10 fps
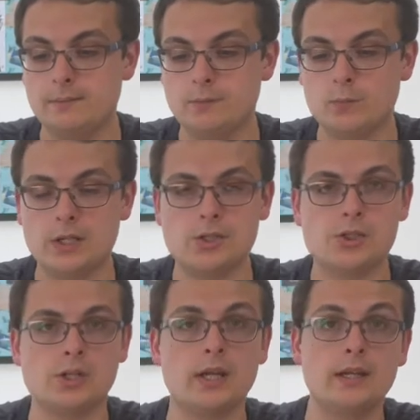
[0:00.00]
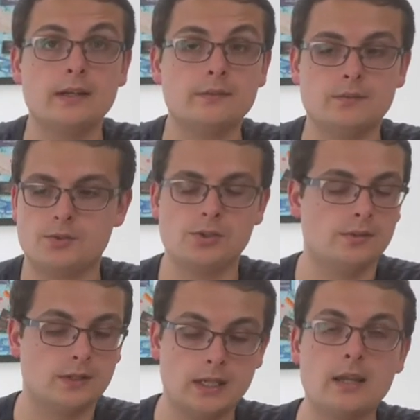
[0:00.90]
which should
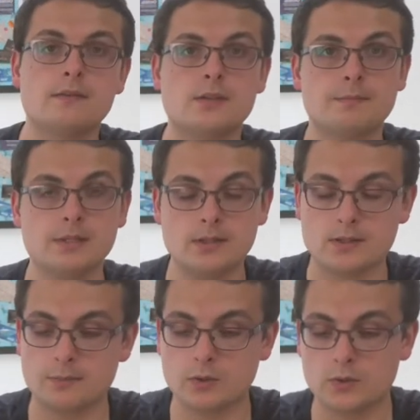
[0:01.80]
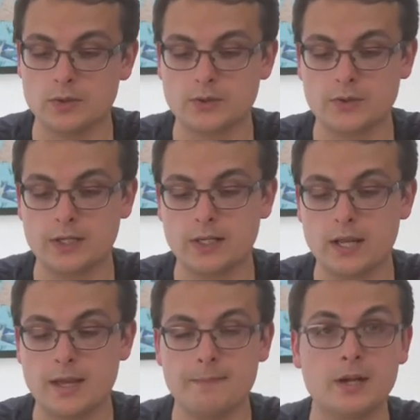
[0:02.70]
again be somewhere on the screen,
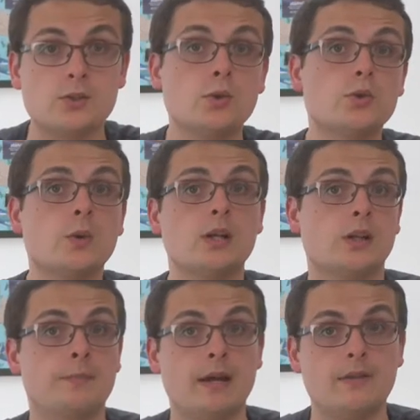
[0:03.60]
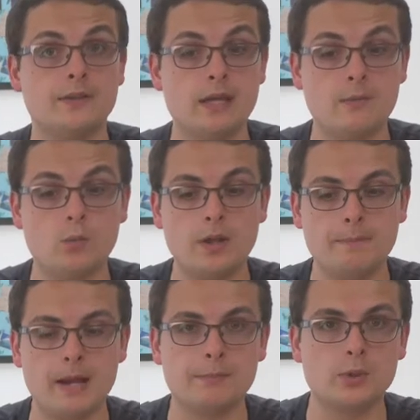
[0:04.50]
I talked quite a lot about the M1
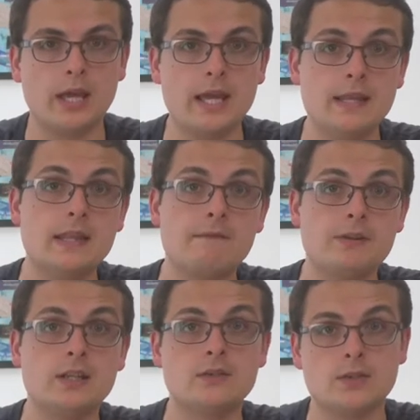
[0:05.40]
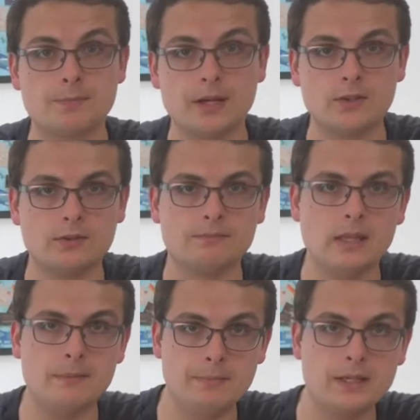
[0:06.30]
MacBook Air in that video, despite not
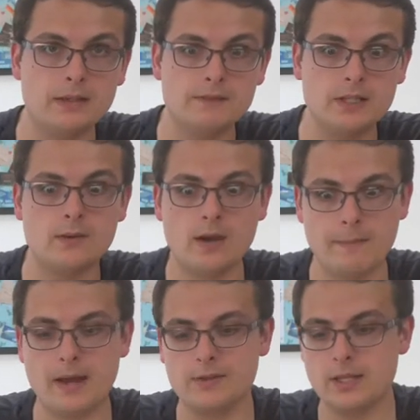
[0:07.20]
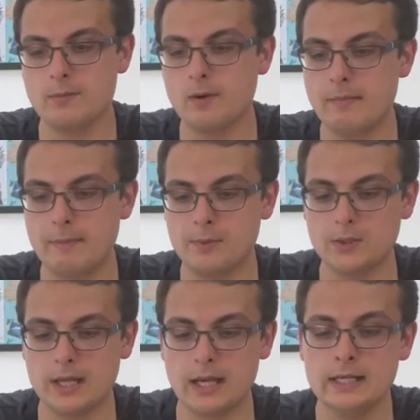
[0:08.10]
it being a video about the M1
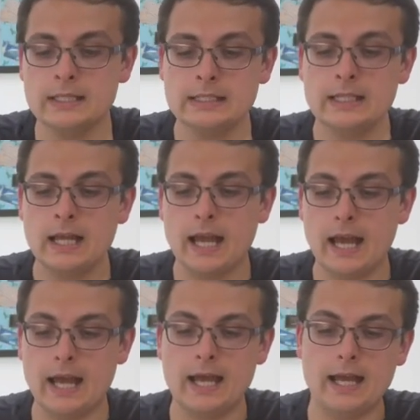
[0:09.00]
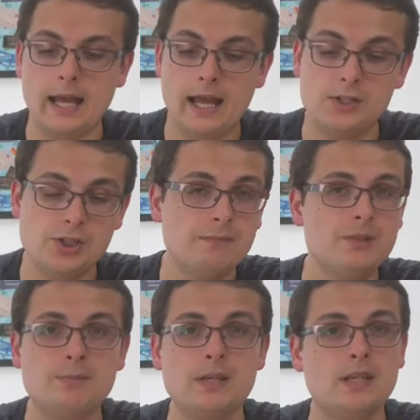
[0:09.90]
MacBook Air. And generally
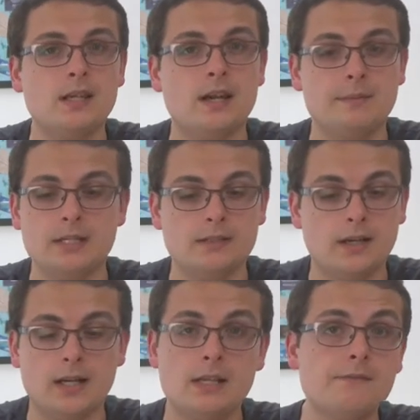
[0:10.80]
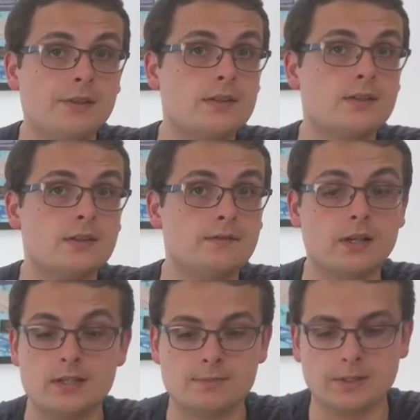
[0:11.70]
speaking, I mean, I love this
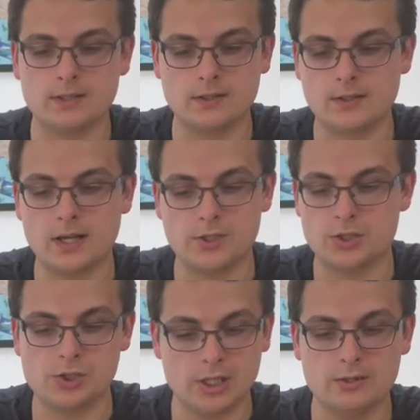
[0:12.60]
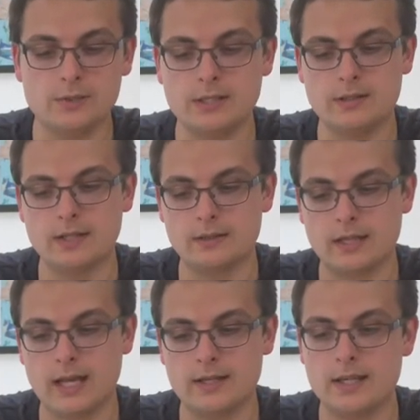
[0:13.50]
device because I just genuinely think
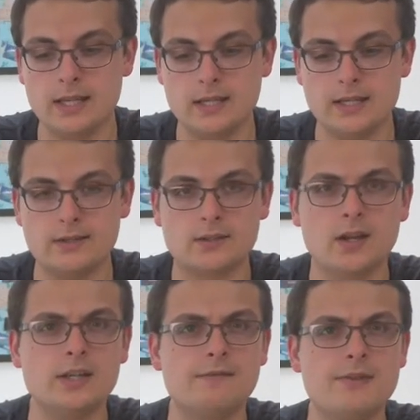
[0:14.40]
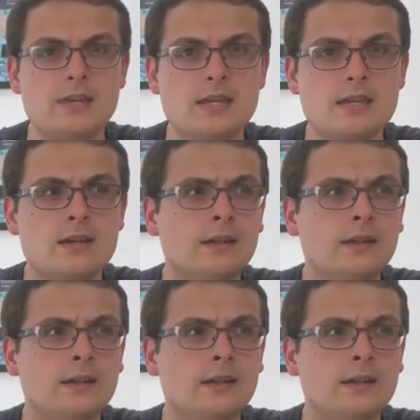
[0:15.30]
that it is kind of the